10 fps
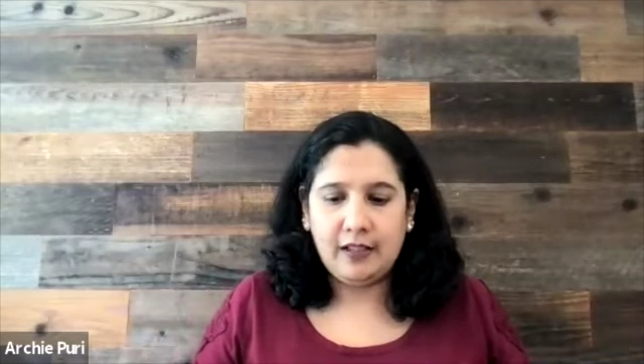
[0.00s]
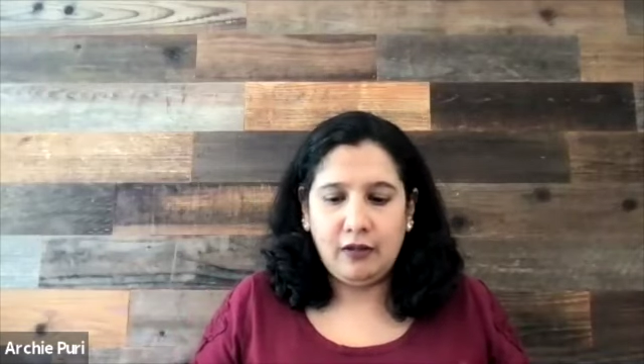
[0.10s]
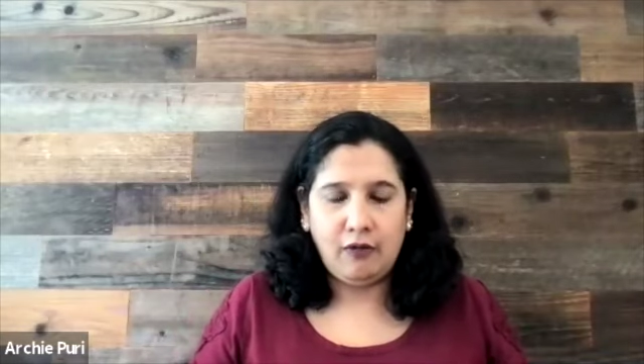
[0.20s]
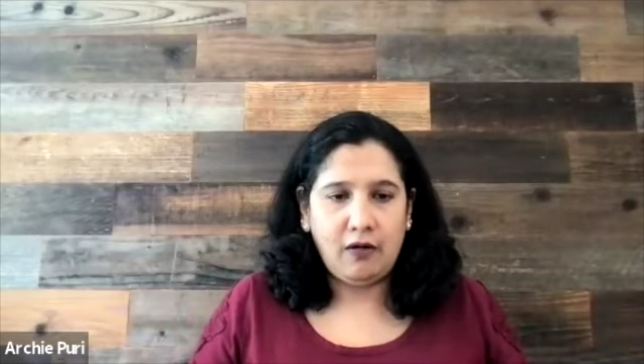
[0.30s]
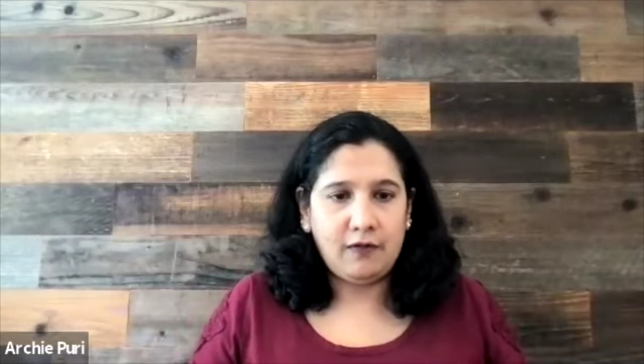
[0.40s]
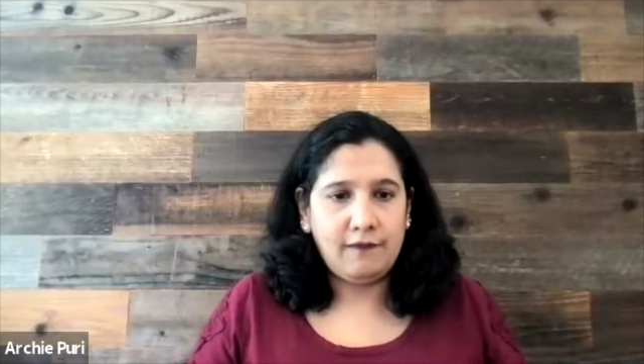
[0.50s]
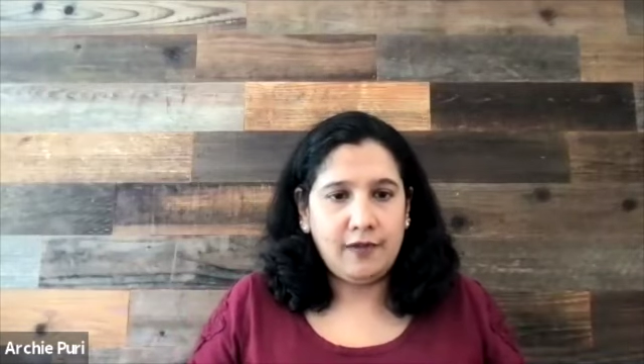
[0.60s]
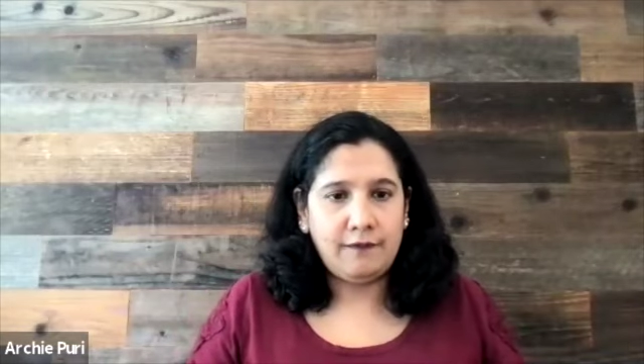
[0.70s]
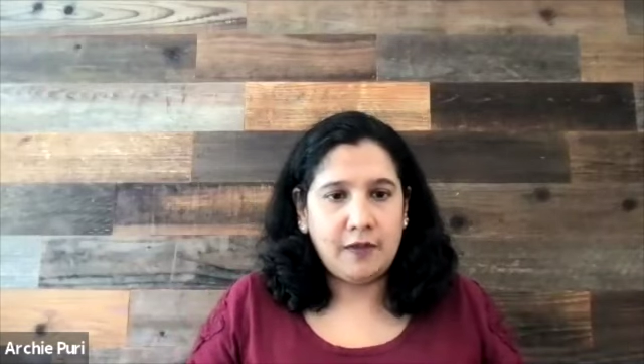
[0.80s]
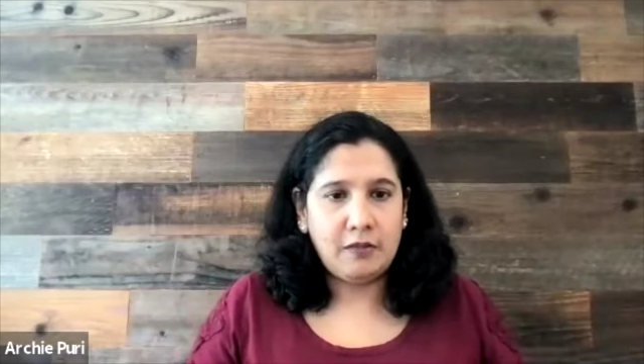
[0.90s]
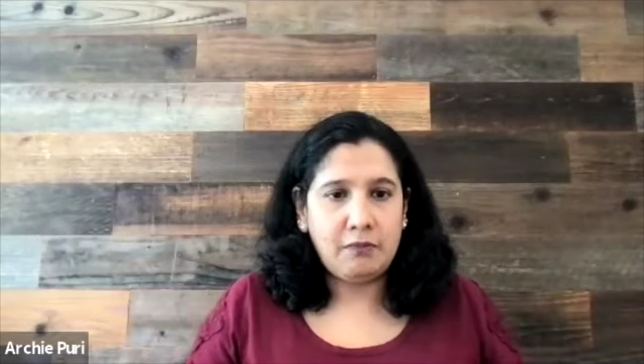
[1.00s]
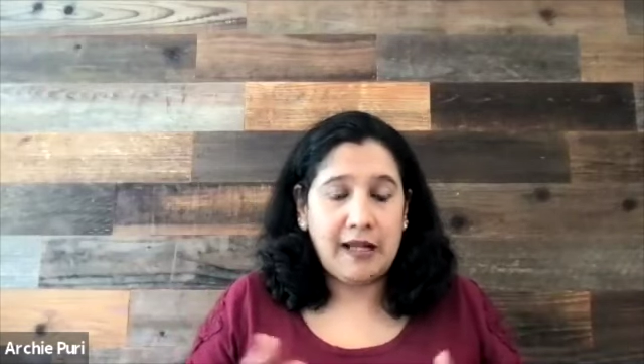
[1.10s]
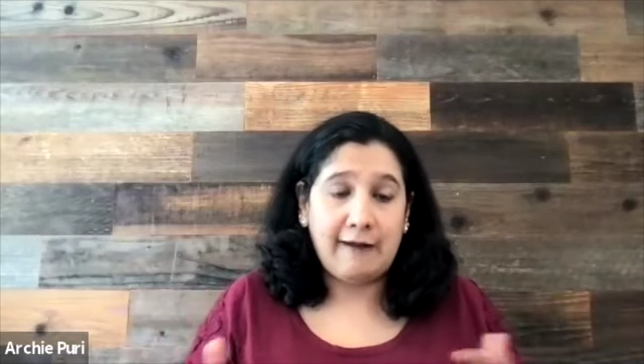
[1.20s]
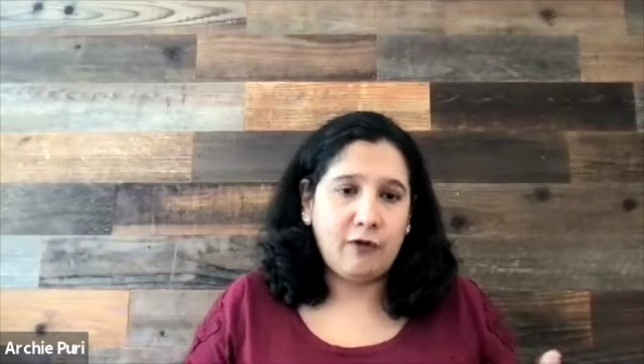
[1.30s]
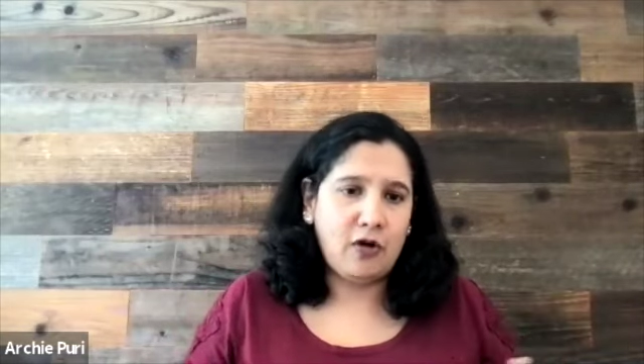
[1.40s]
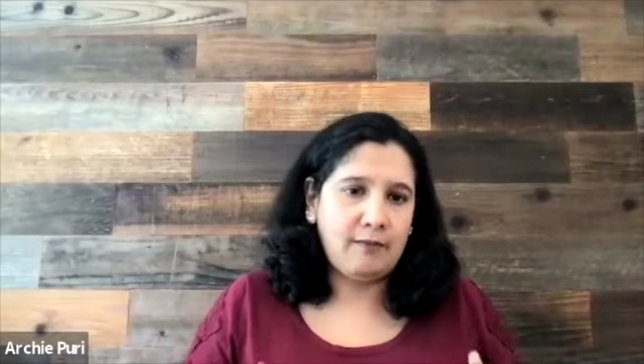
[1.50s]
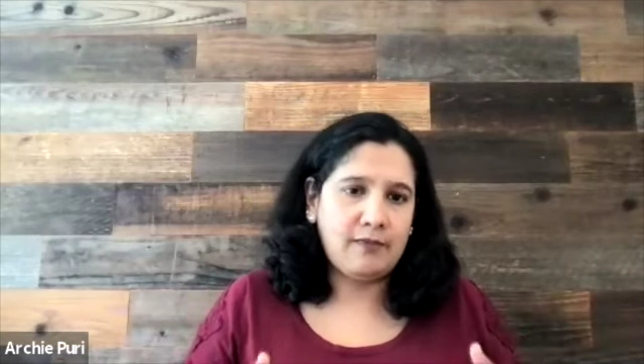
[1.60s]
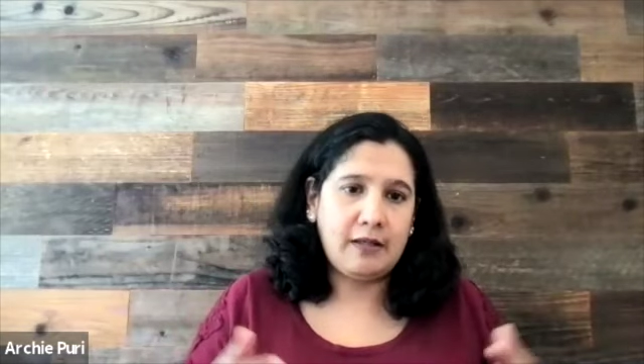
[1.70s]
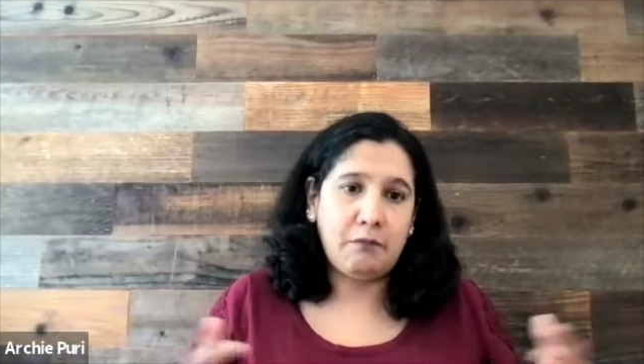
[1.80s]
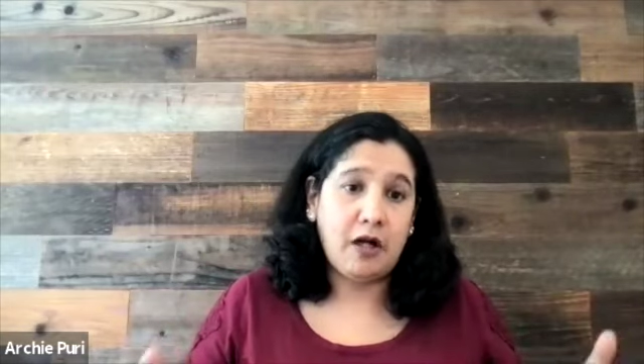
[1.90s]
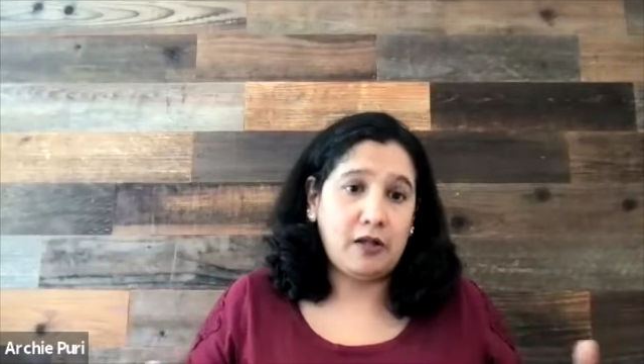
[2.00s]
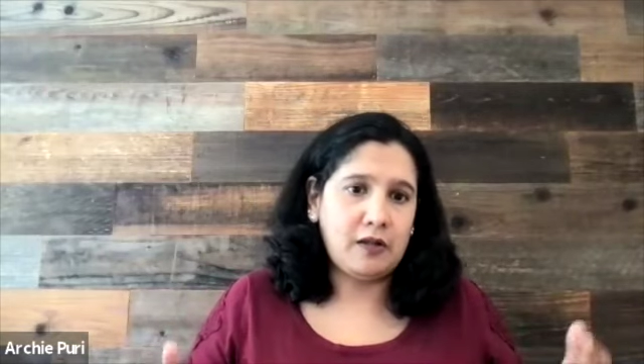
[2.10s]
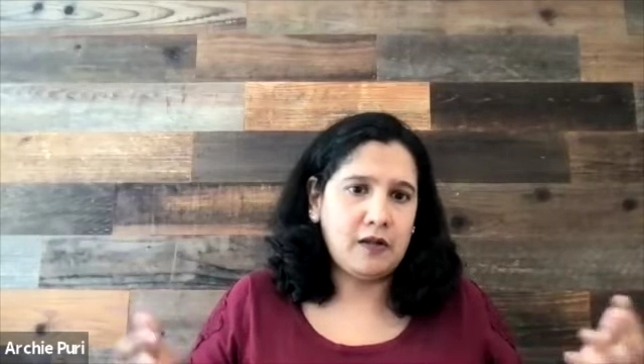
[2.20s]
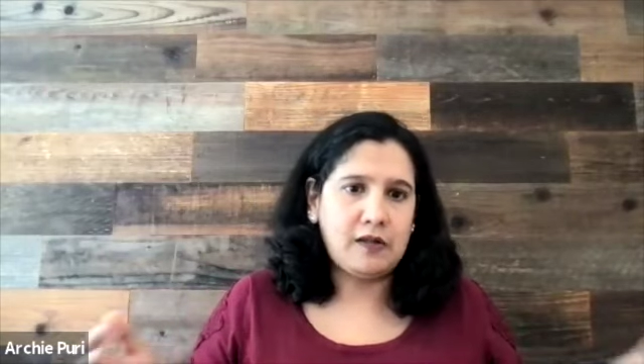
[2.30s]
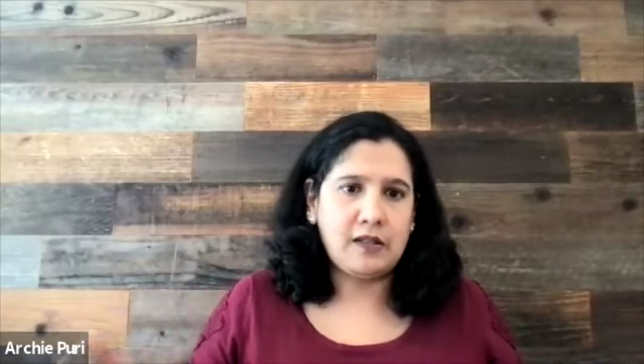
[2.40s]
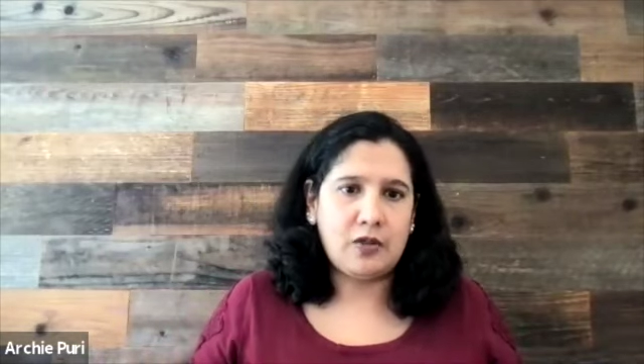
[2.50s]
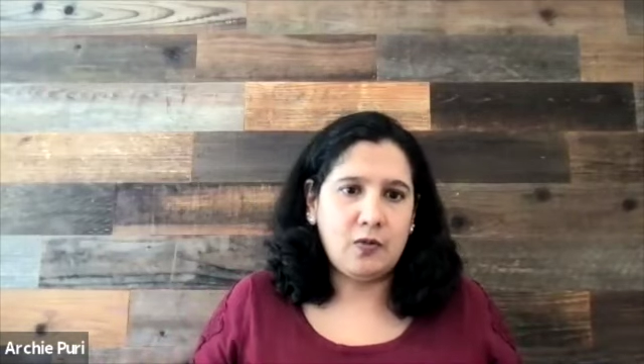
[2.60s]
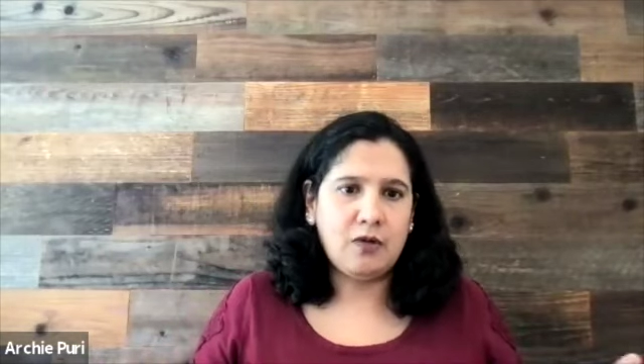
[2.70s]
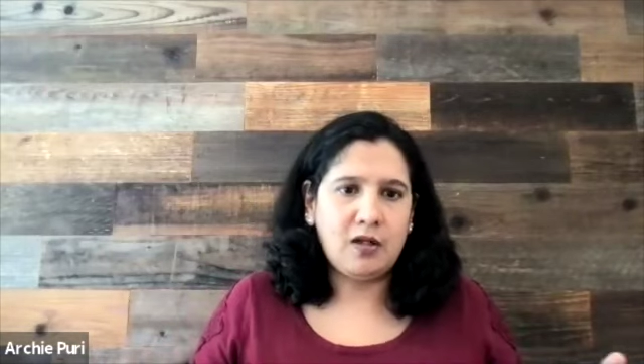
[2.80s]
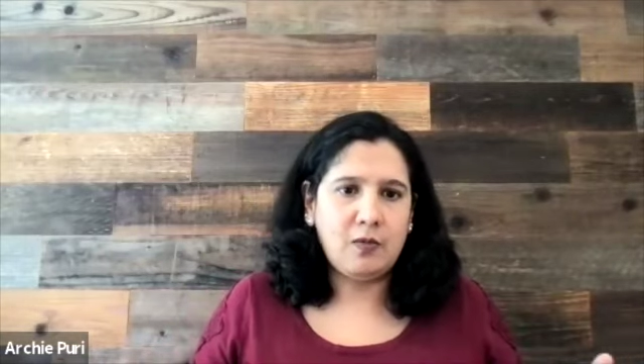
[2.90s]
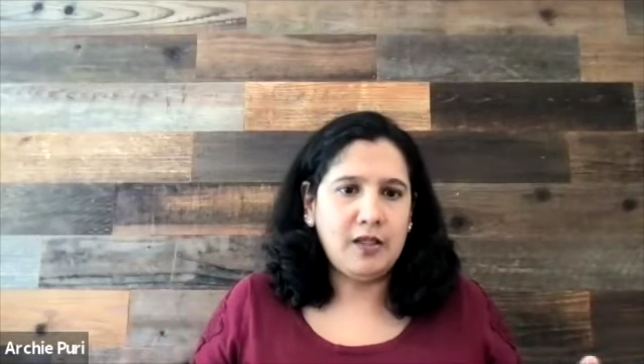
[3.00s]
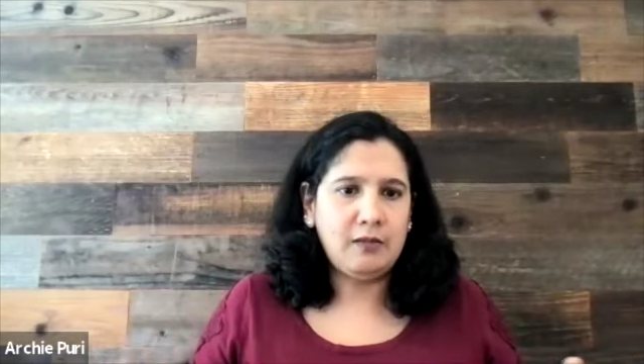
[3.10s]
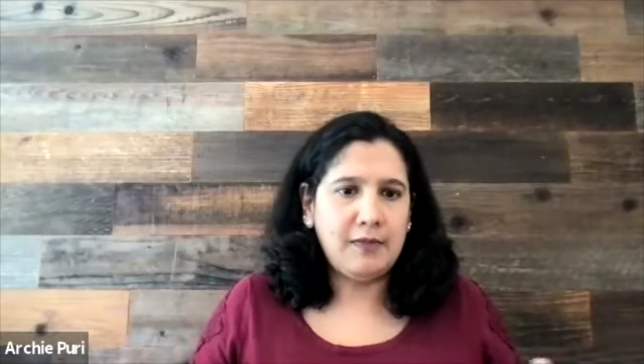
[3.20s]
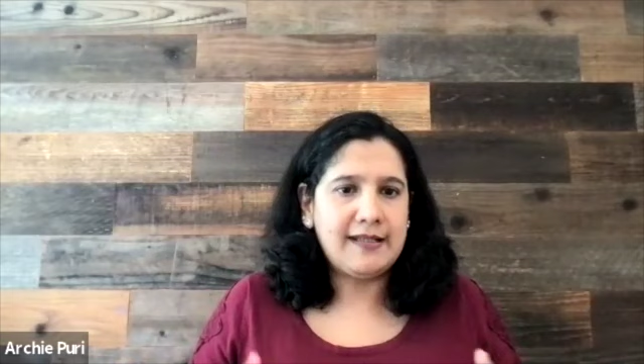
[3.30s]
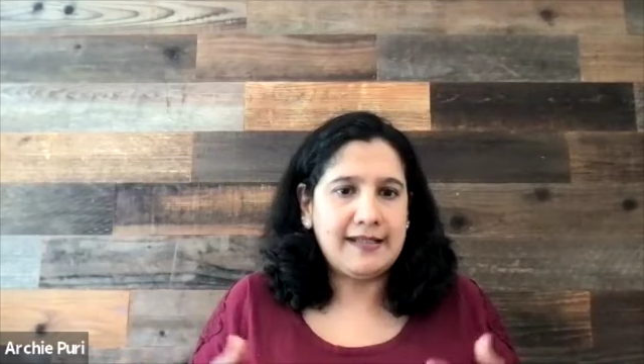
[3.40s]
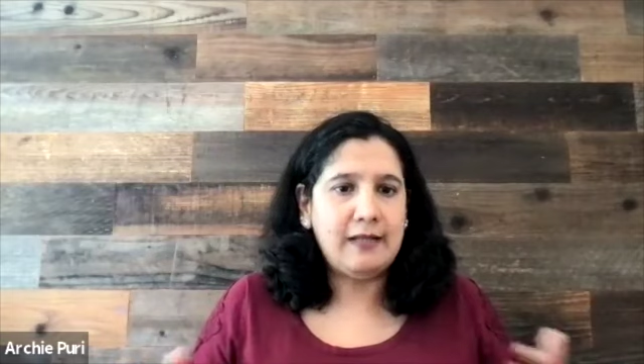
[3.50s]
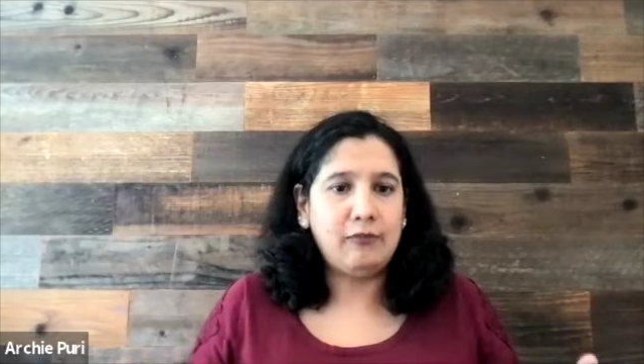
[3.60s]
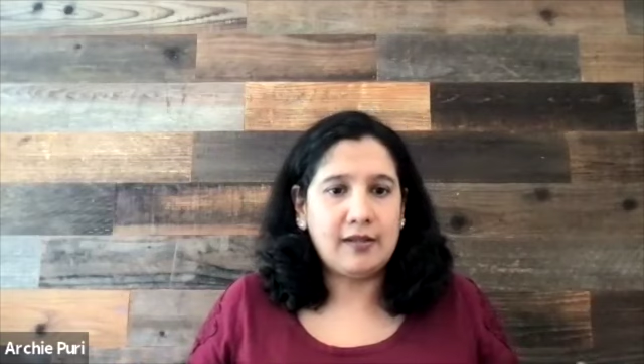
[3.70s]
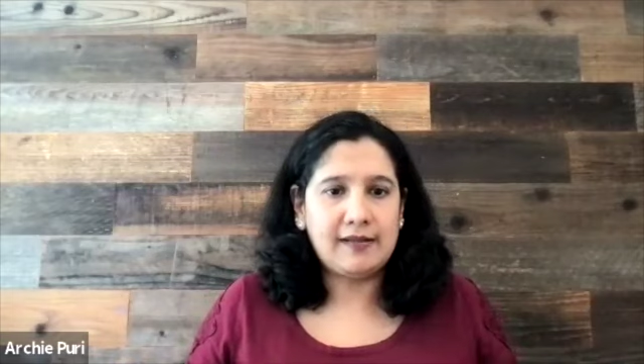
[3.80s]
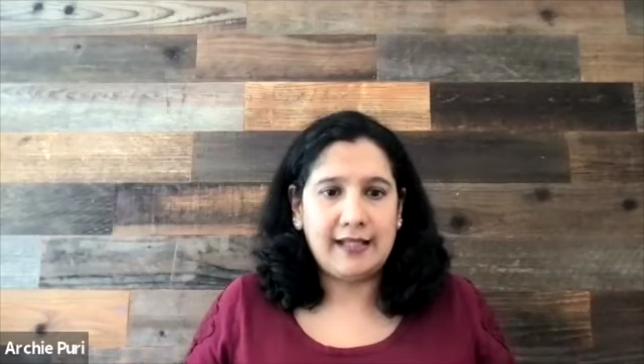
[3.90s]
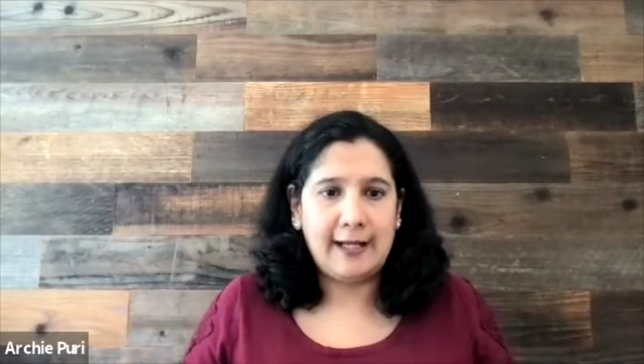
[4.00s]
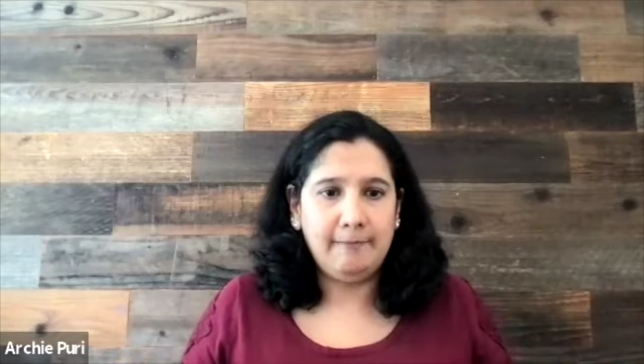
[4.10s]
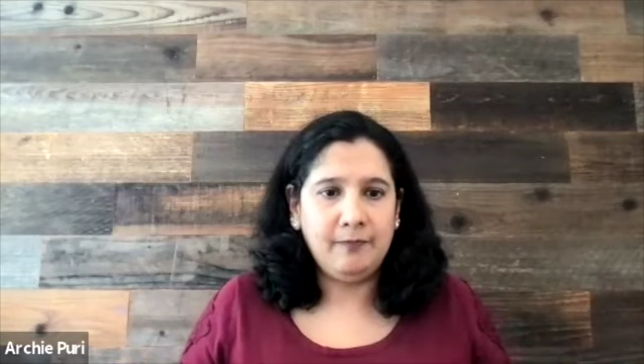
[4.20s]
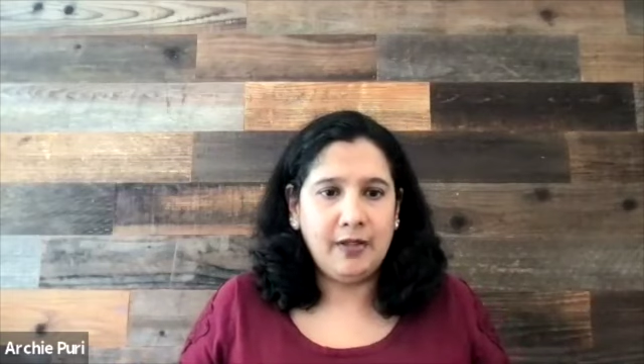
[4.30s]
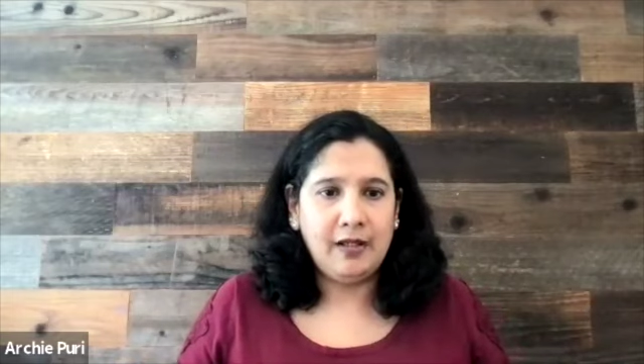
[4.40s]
a lot of different platforms and partners that you work with may seem the same.